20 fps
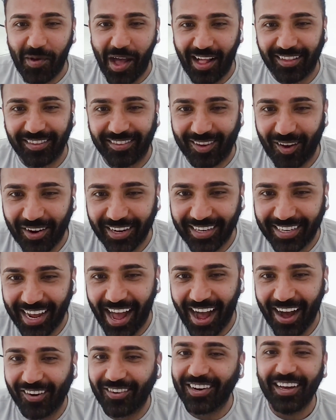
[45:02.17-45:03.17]
of the balance going
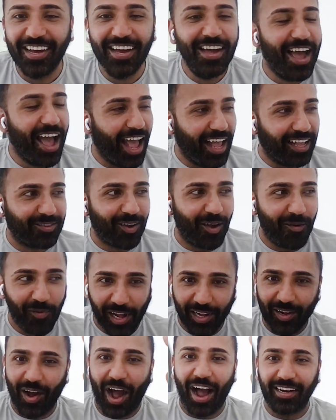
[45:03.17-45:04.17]
down, and so
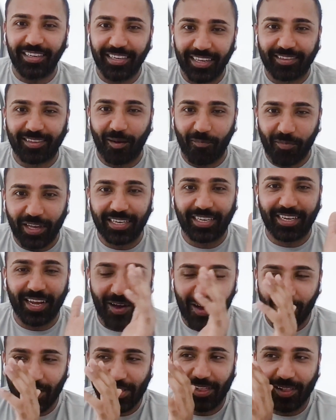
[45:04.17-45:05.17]
I'm like, I need something
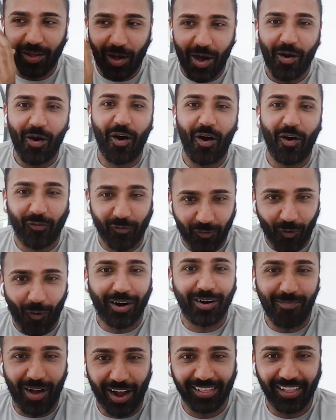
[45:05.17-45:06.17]
to uh,
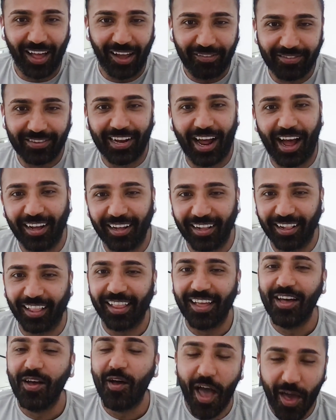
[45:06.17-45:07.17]
afford my
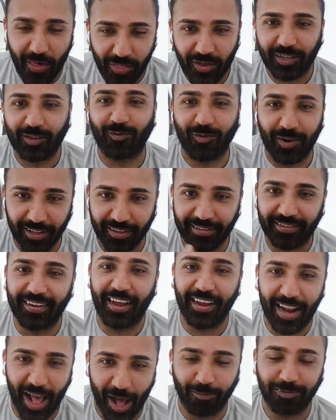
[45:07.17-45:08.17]
lifestyle, and this real
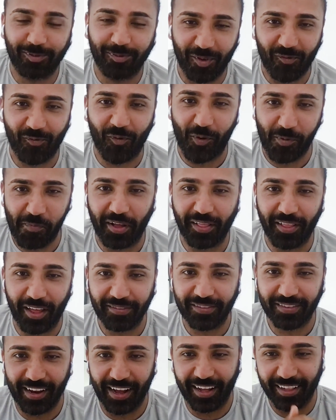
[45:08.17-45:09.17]
estate helps me afford my
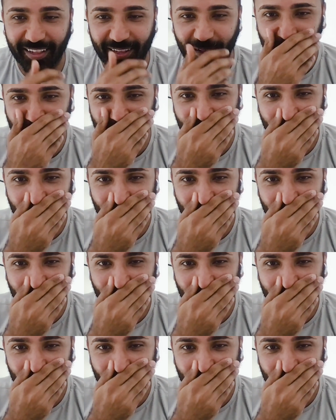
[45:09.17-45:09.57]
lifestyle.